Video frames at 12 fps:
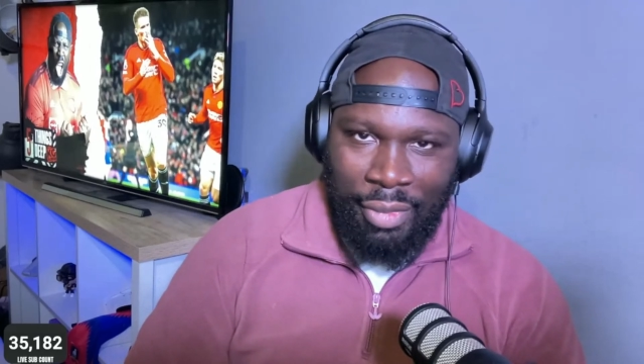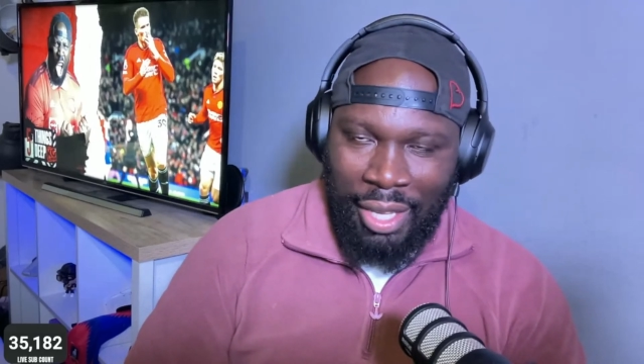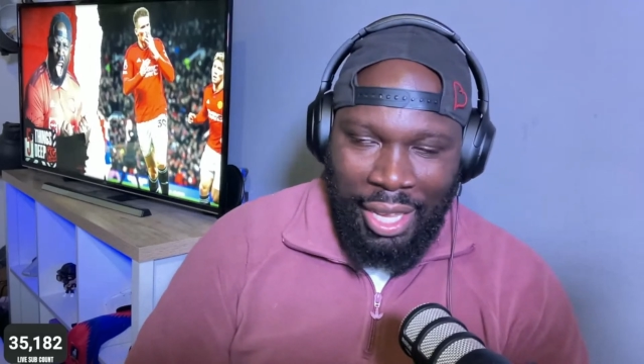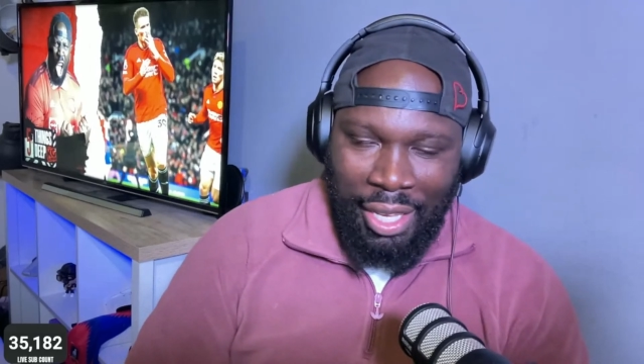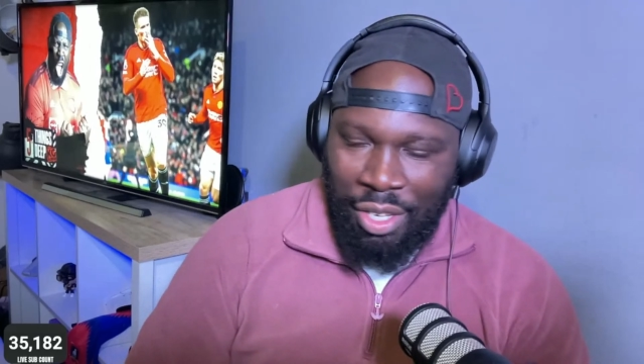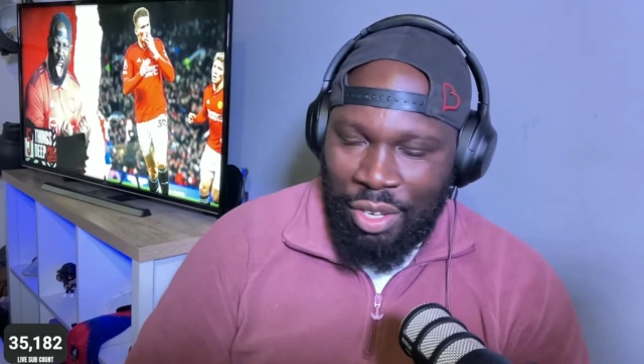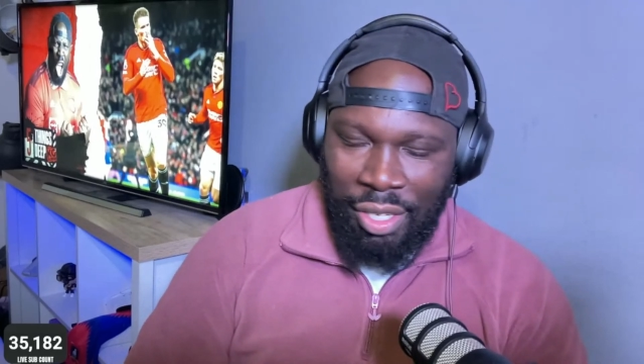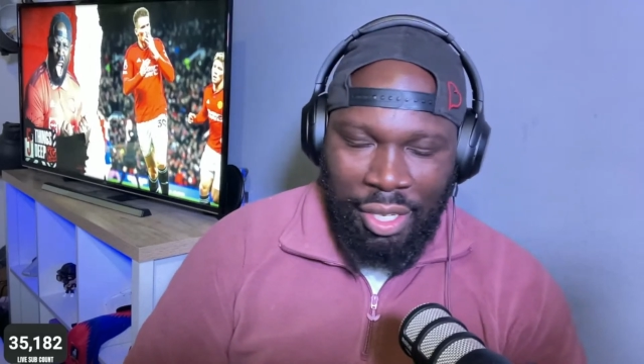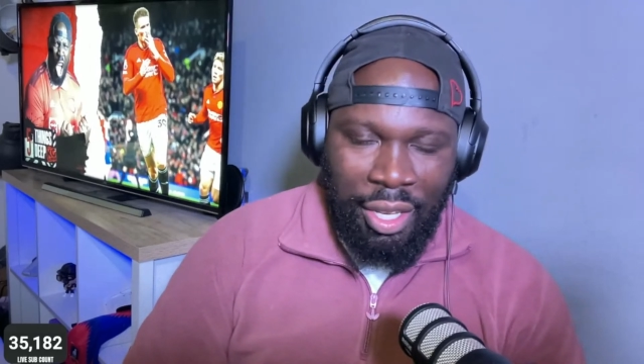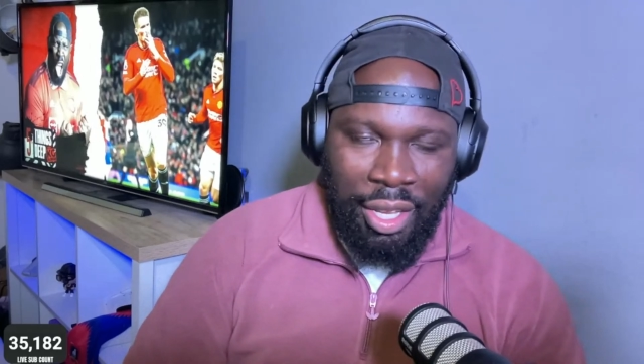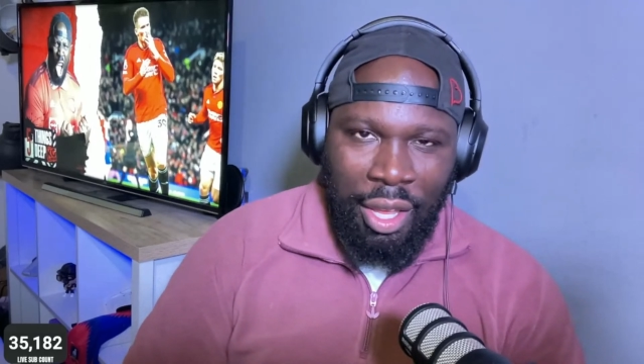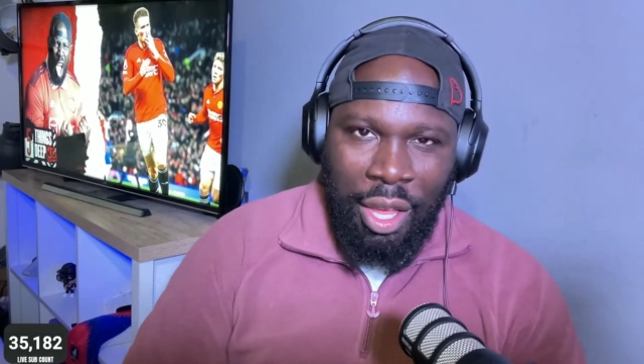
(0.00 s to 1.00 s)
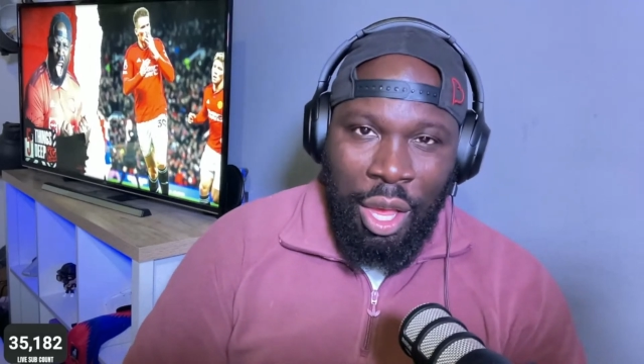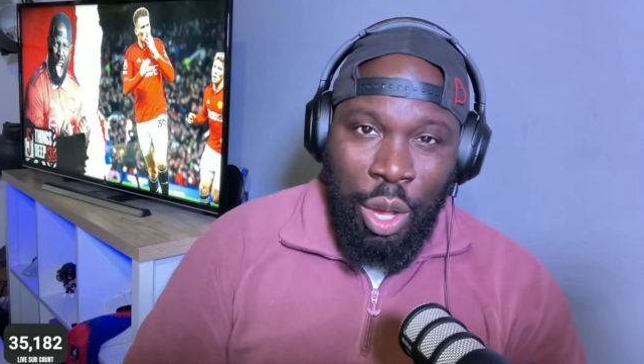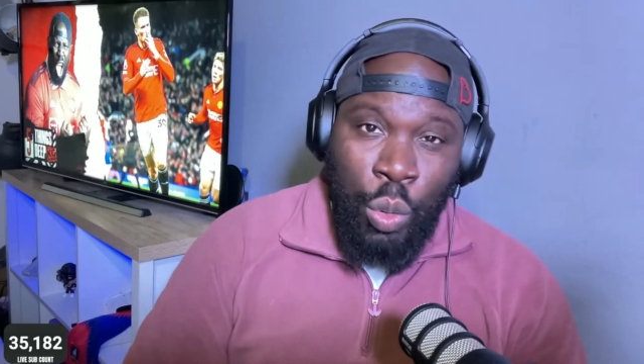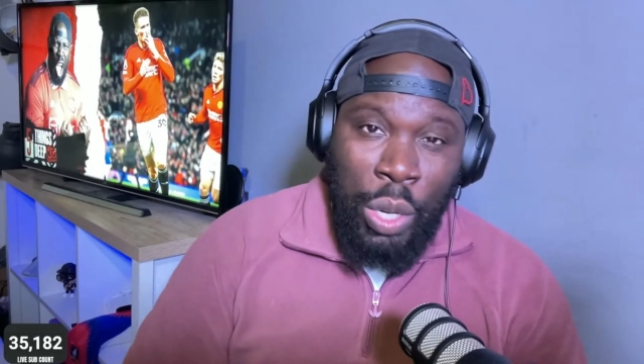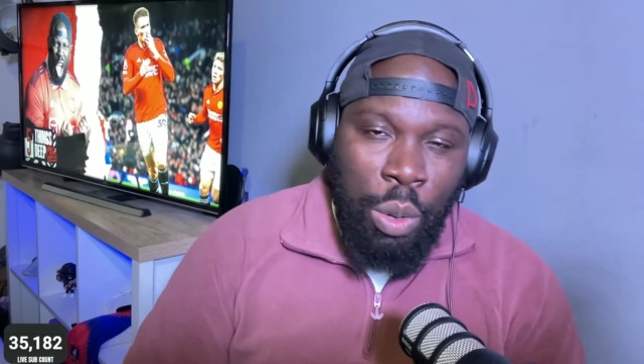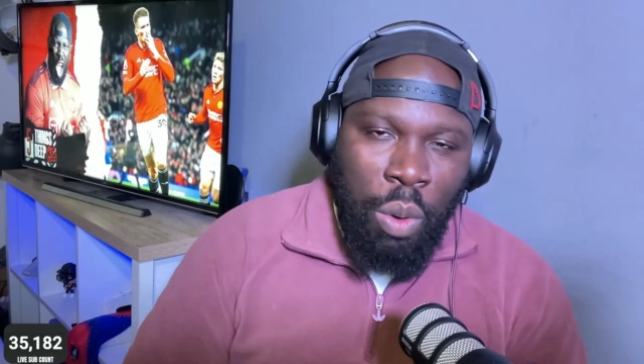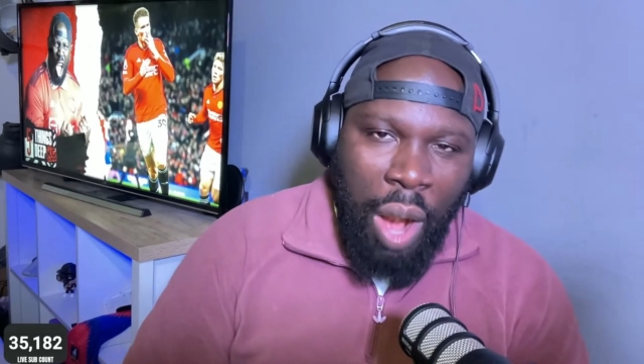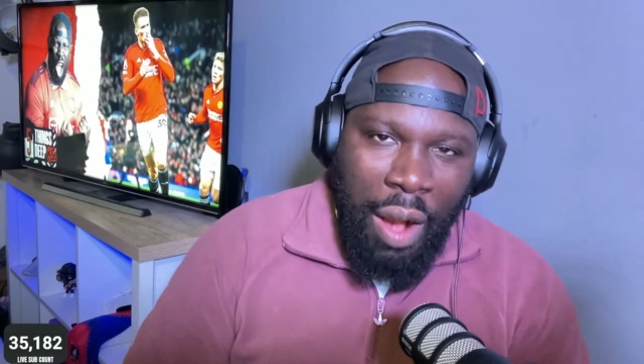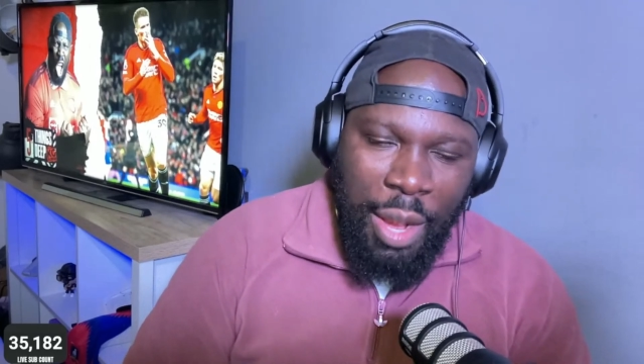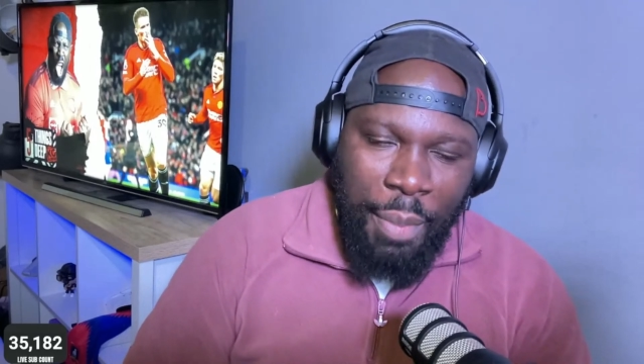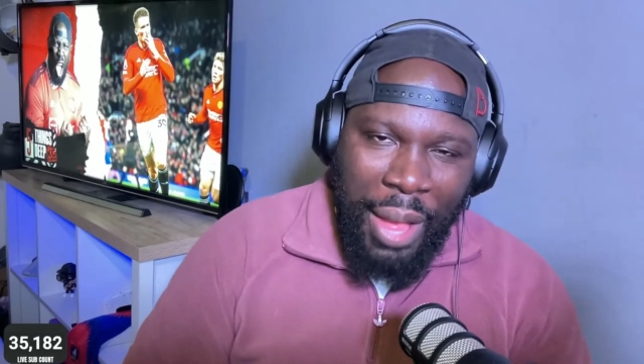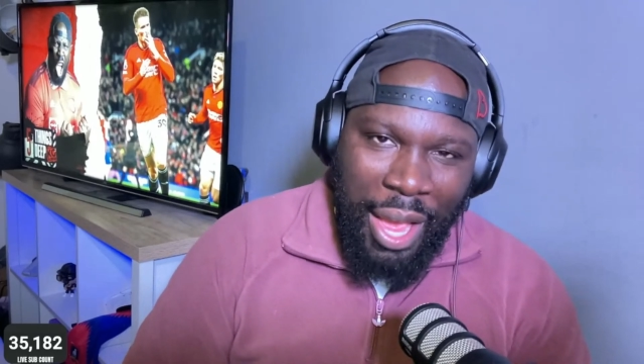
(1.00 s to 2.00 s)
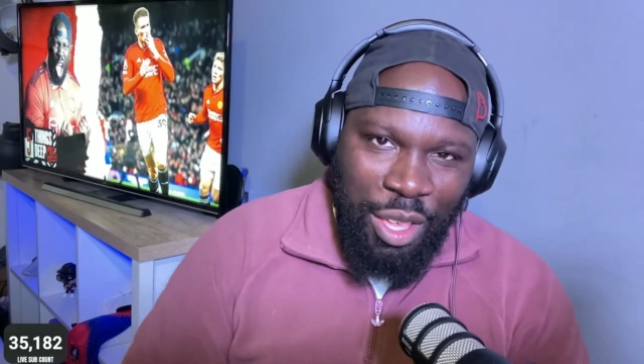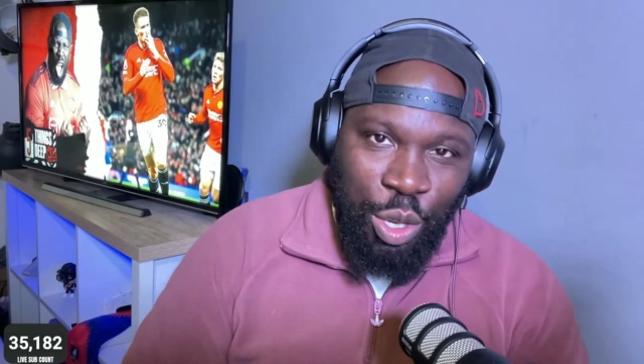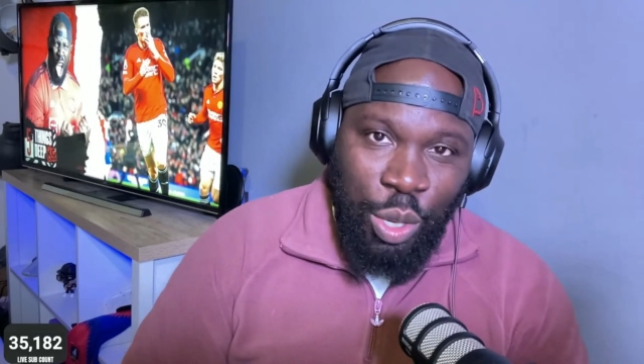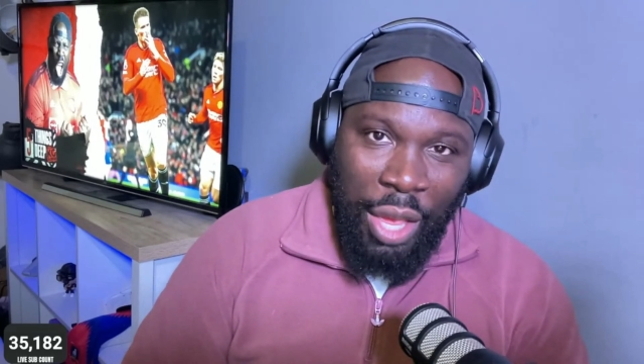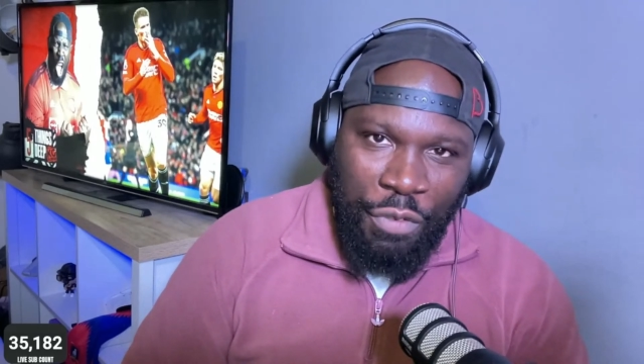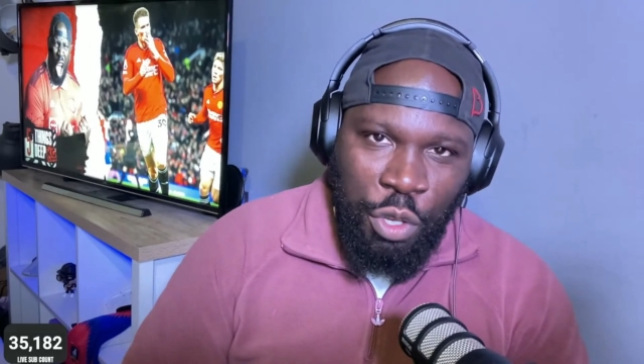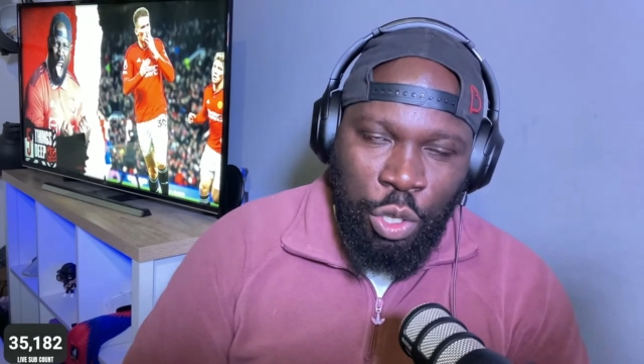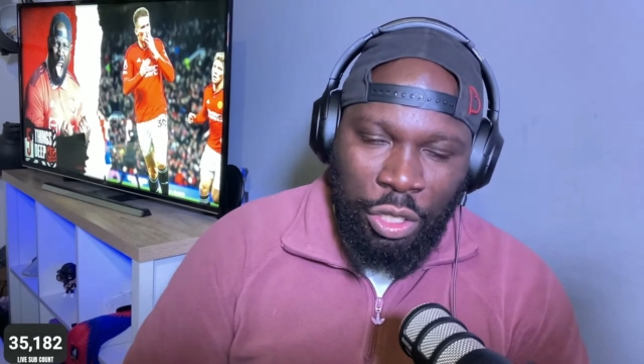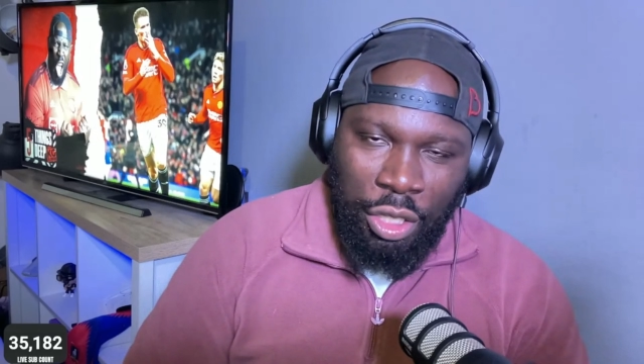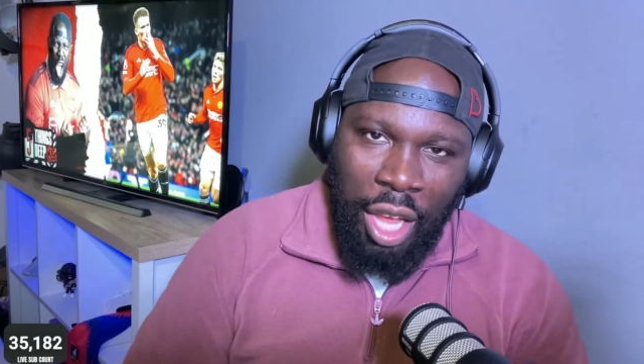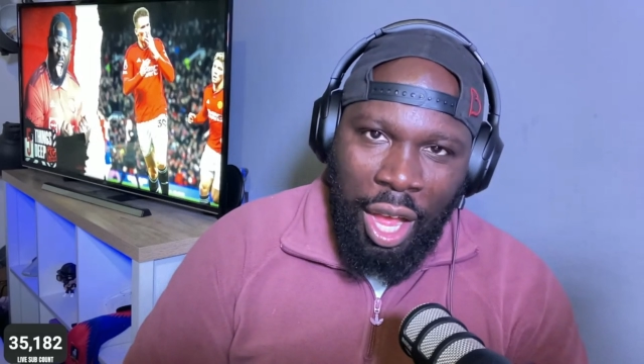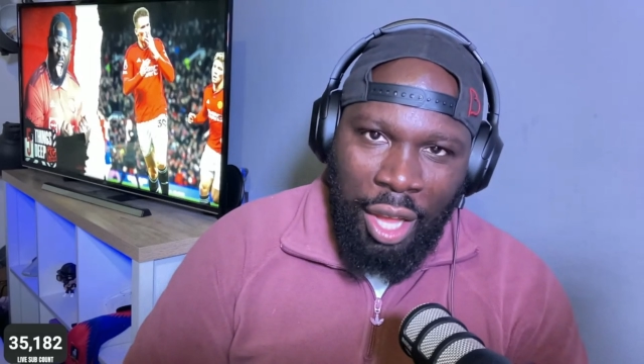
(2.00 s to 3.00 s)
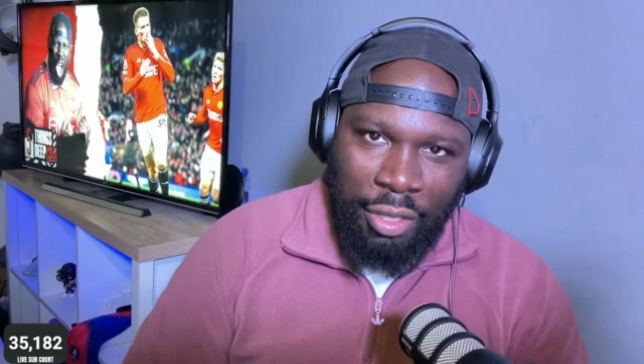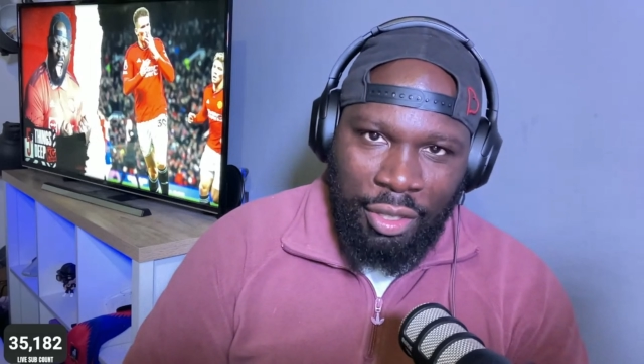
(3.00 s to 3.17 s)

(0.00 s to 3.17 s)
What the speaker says: It's yours. We were worried about you if you could start.